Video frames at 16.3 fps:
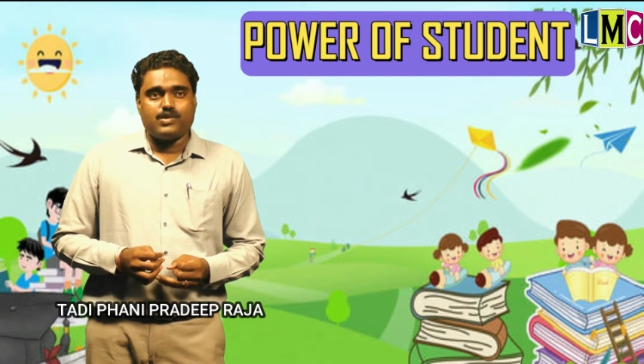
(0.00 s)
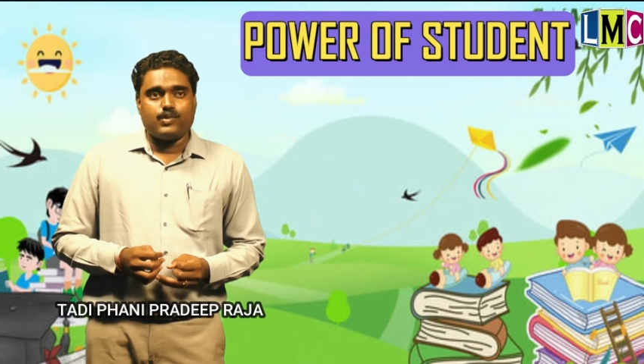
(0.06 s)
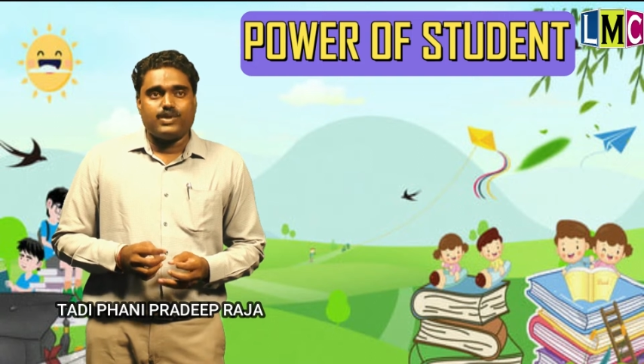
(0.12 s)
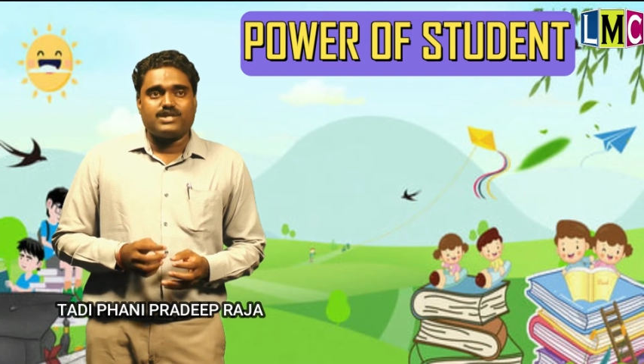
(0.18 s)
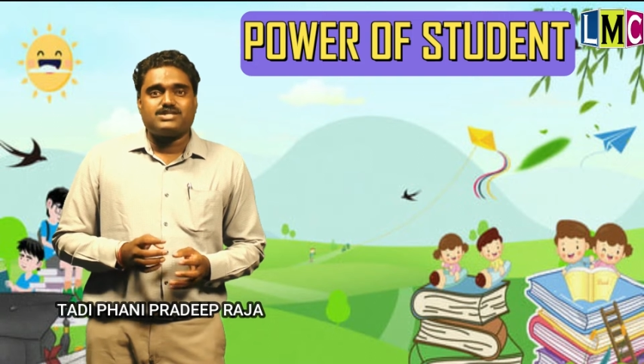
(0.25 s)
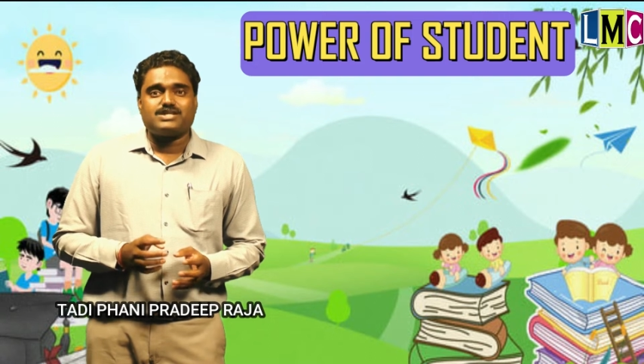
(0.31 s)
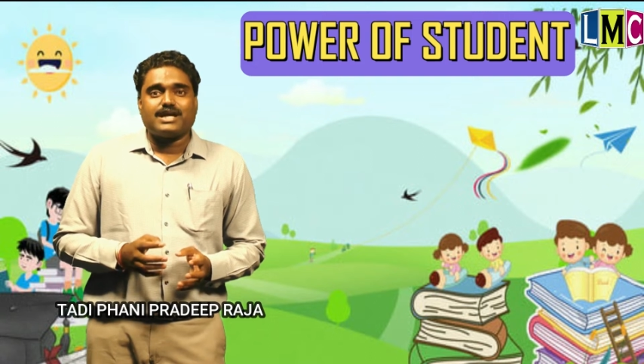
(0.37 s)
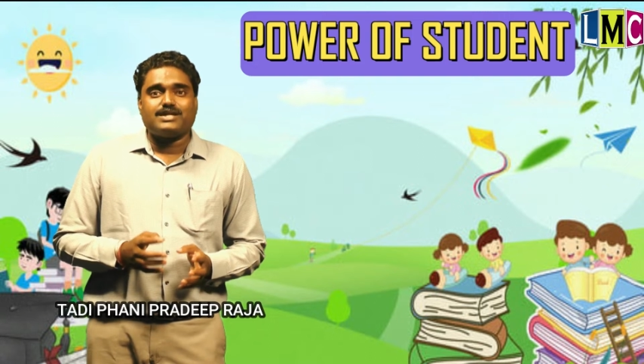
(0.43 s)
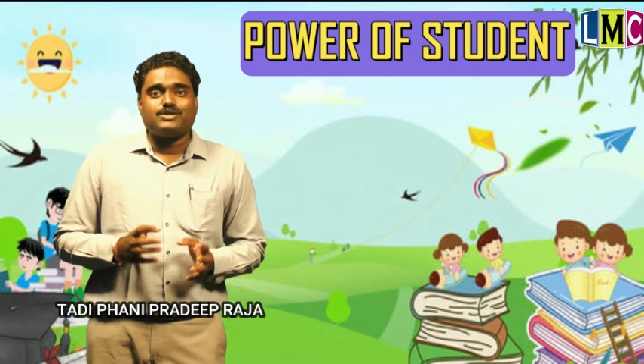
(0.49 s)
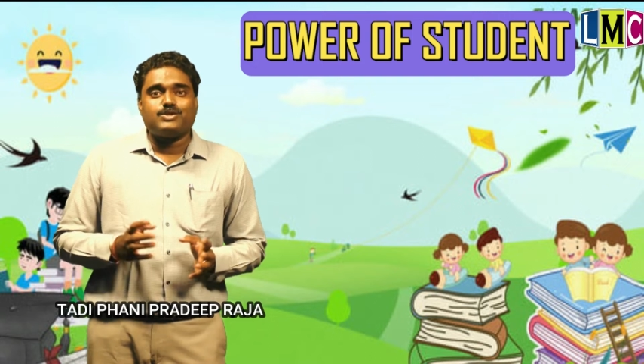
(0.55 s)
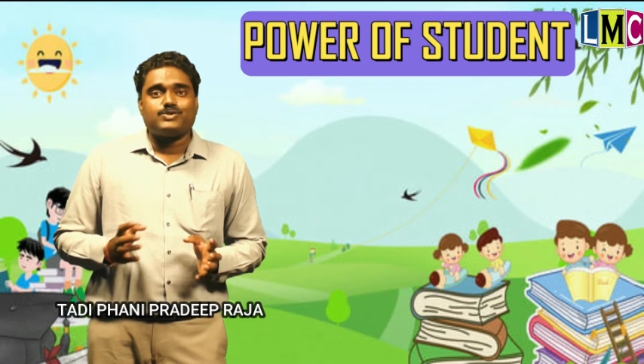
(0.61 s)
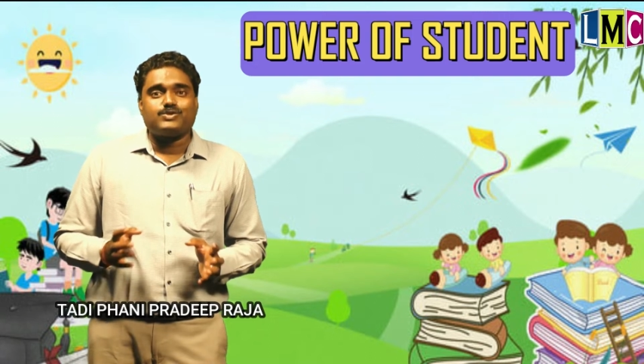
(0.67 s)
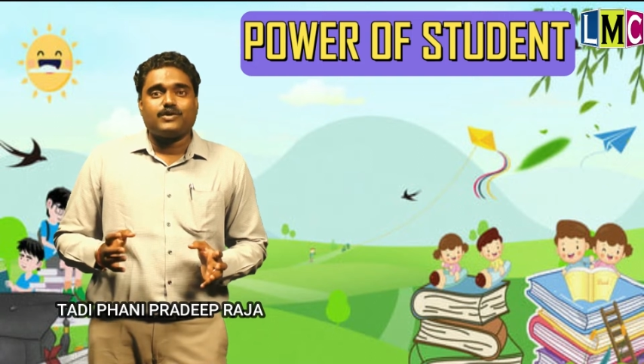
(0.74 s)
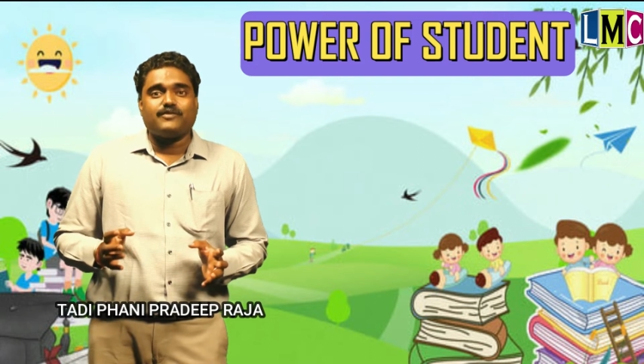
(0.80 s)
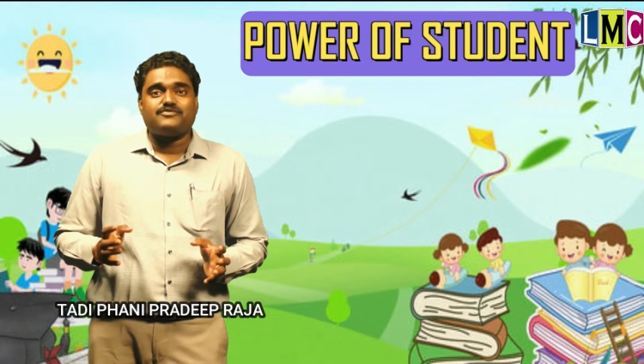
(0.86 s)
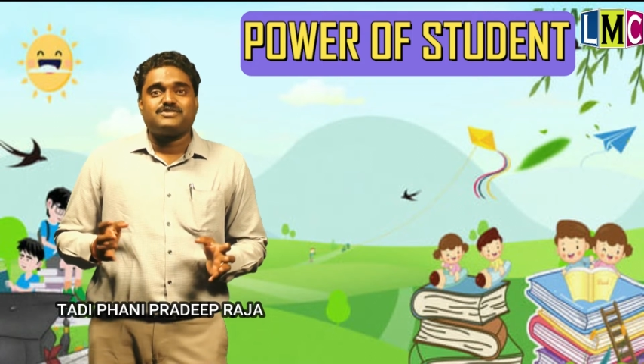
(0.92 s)
which
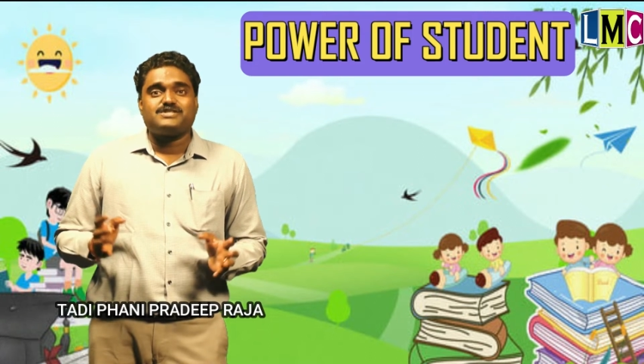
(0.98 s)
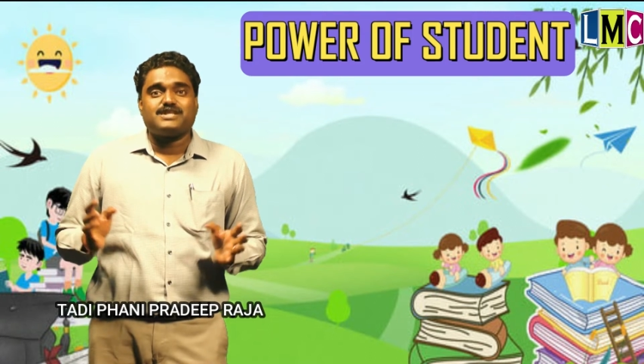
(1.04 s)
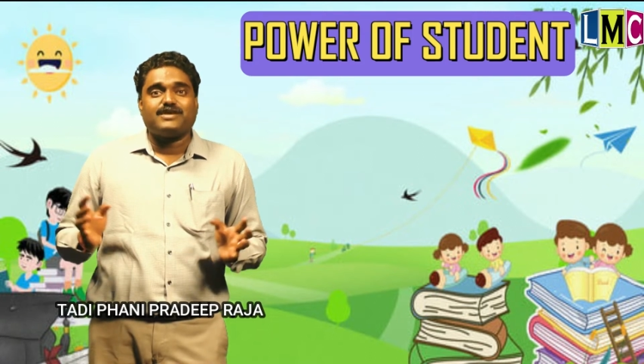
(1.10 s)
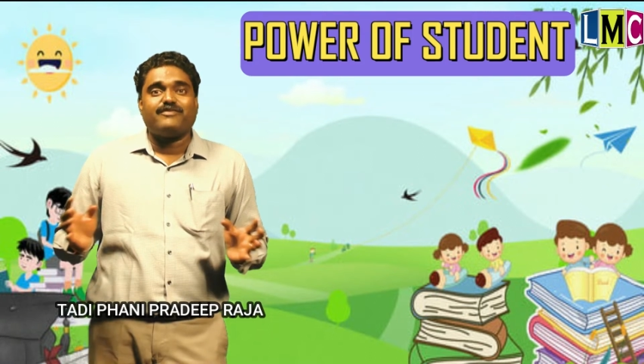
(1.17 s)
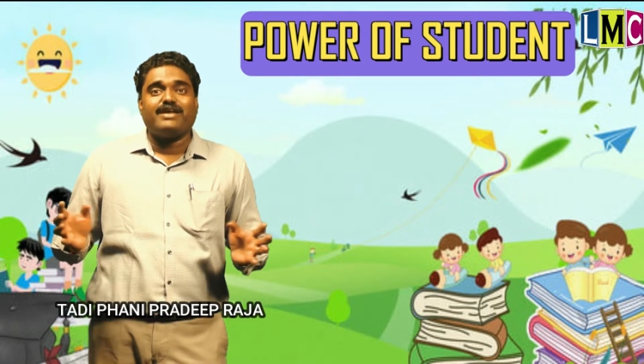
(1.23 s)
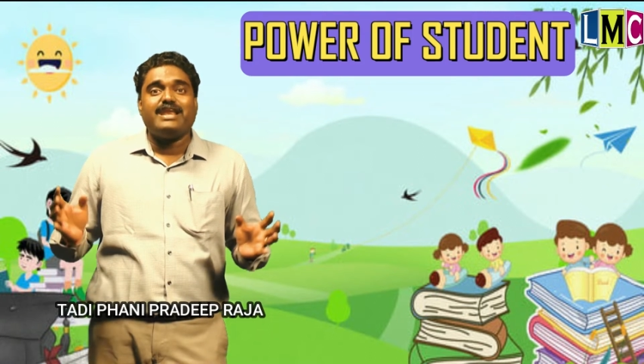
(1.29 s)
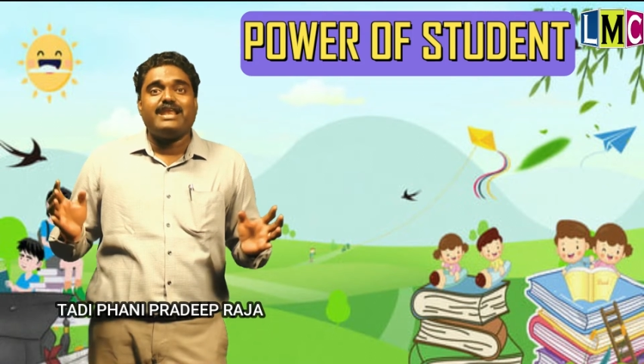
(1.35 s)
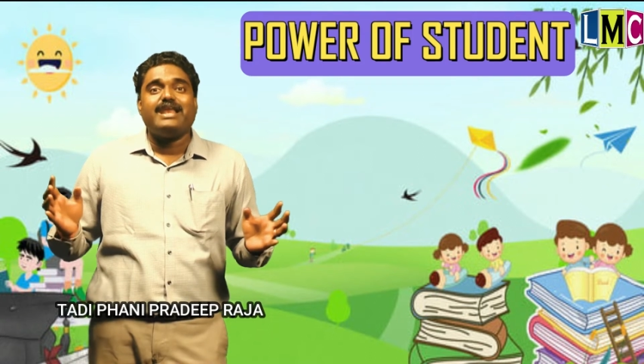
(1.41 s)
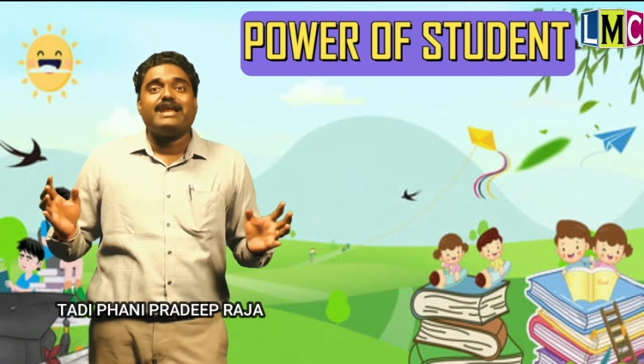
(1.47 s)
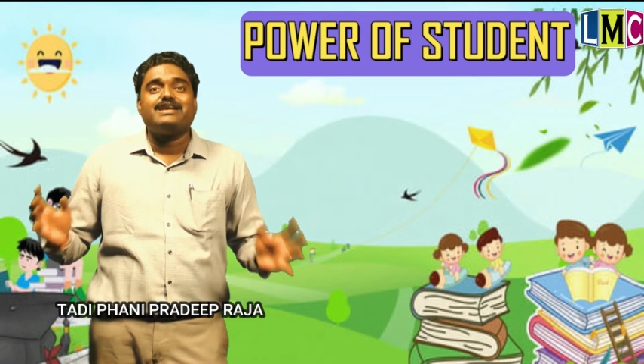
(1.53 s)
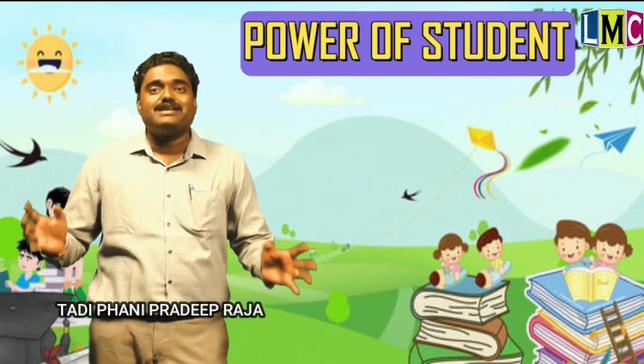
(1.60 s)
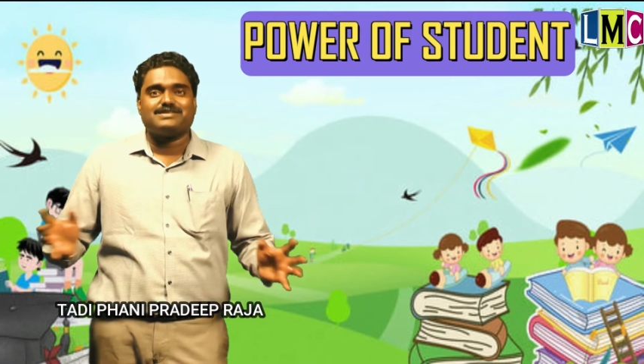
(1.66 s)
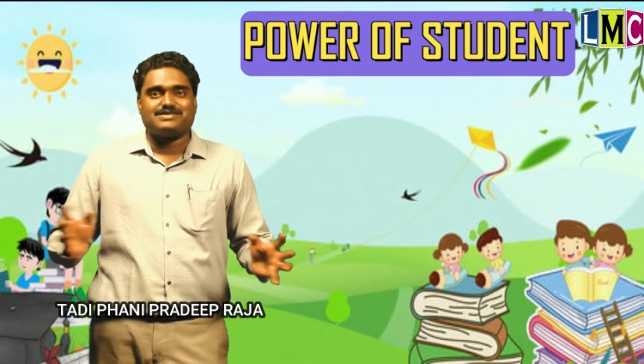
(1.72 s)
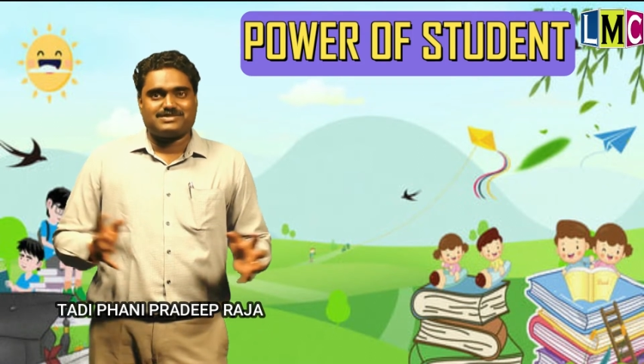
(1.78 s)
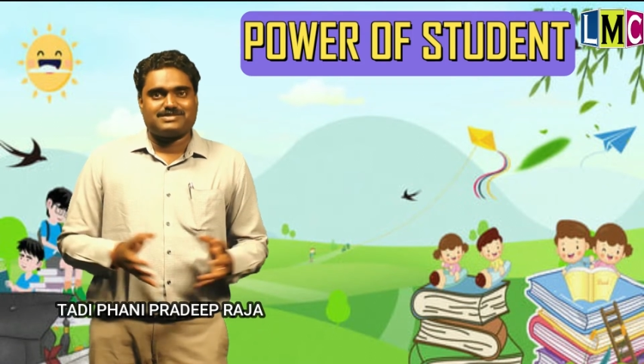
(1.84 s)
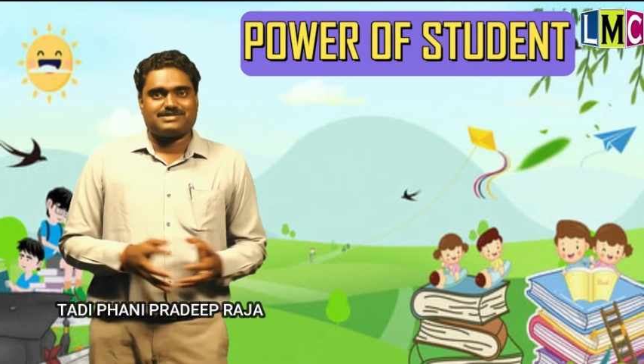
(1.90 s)
consists of seven
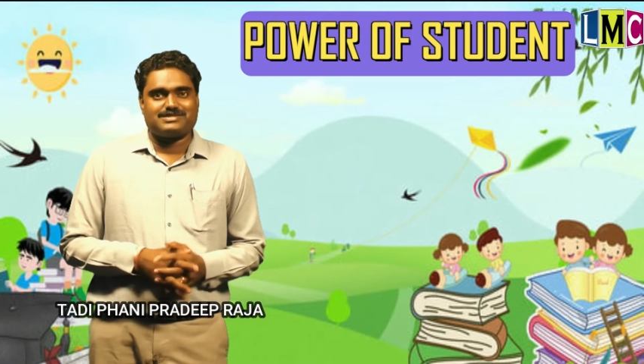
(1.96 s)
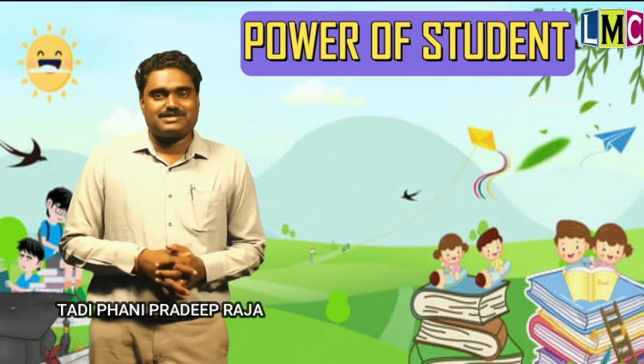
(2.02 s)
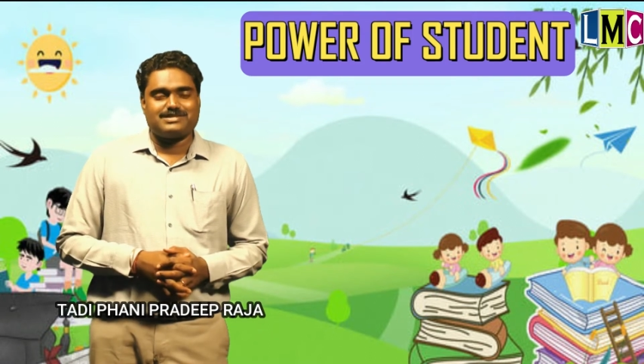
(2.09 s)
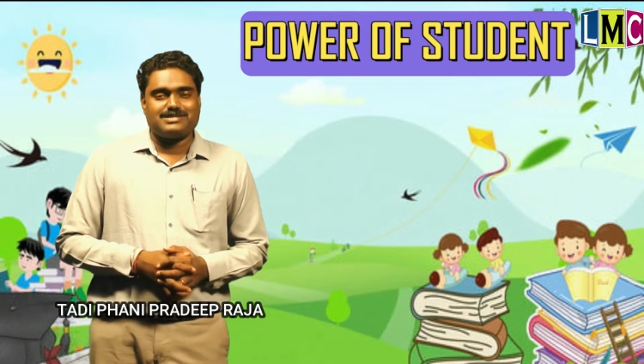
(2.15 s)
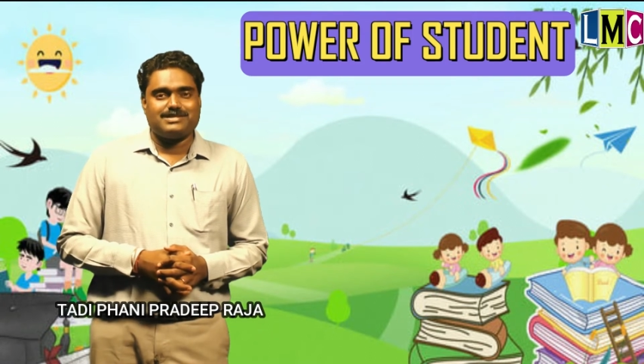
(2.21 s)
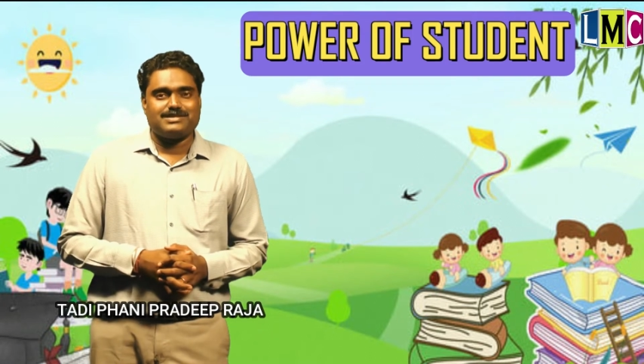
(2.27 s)
letters.